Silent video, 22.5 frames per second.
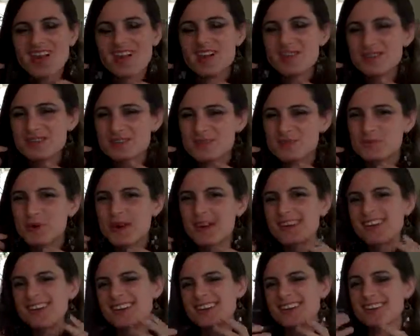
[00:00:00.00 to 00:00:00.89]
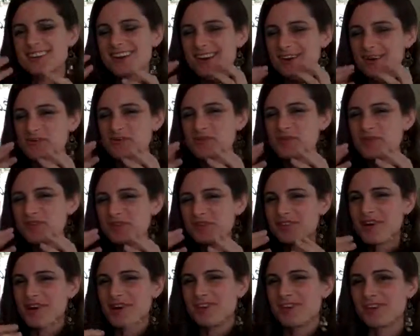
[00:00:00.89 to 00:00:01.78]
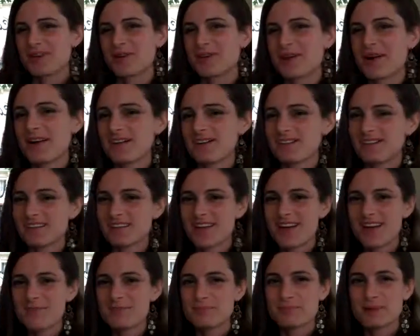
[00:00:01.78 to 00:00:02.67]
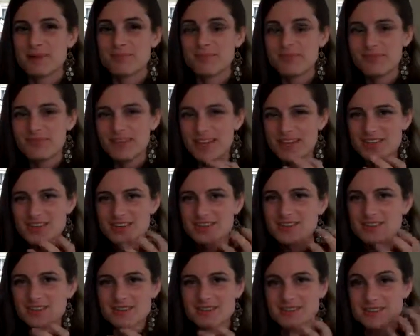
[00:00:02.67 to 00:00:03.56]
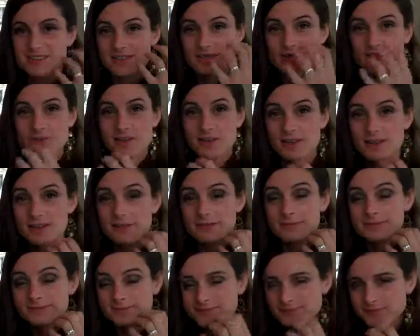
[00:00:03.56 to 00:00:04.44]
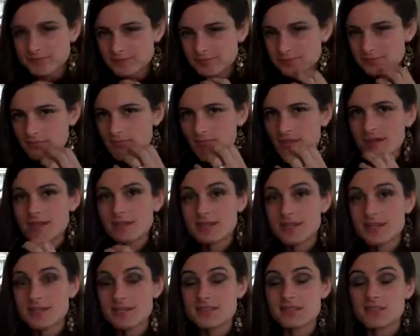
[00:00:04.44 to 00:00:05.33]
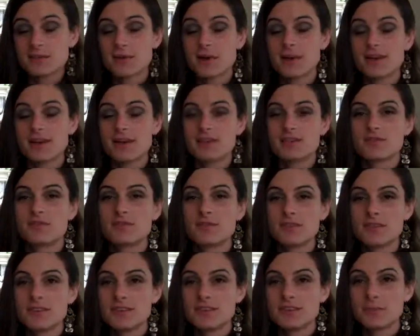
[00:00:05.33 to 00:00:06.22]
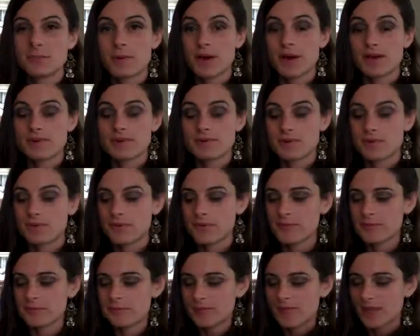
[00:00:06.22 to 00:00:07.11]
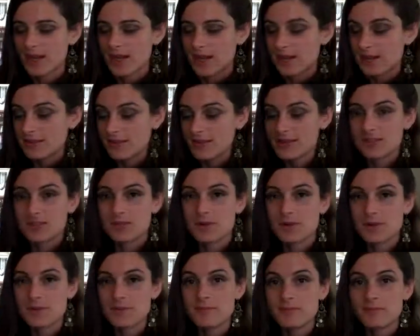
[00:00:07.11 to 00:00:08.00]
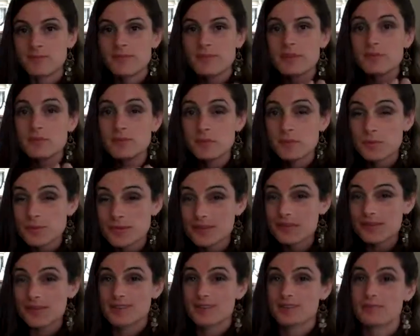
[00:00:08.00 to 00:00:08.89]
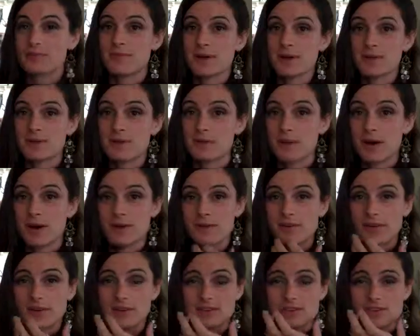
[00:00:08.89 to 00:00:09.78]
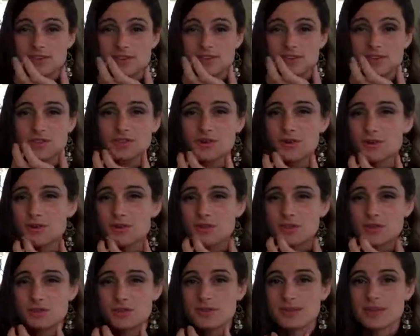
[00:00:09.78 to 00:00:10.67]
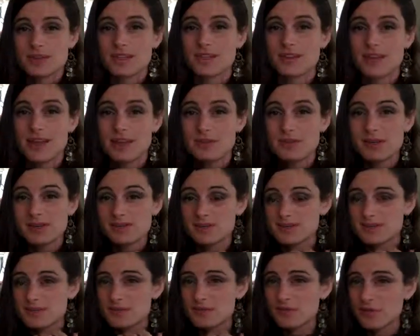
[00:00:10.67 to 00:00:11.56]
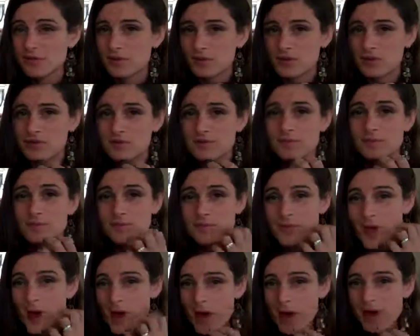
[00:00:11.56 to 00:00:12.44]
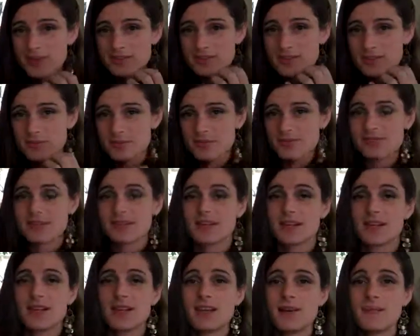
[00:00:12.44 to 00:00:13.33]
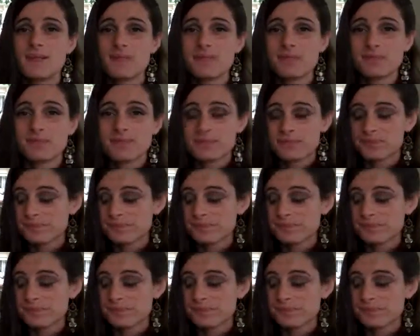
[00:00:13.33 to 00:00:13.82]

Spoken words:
I know us wine geeks kind of move it around in our mouths a lot, but that just lets us really taste the wine as fully as possible. This one really is mouth-watering. It's just so juicy, and that means it's full of awesome acidity,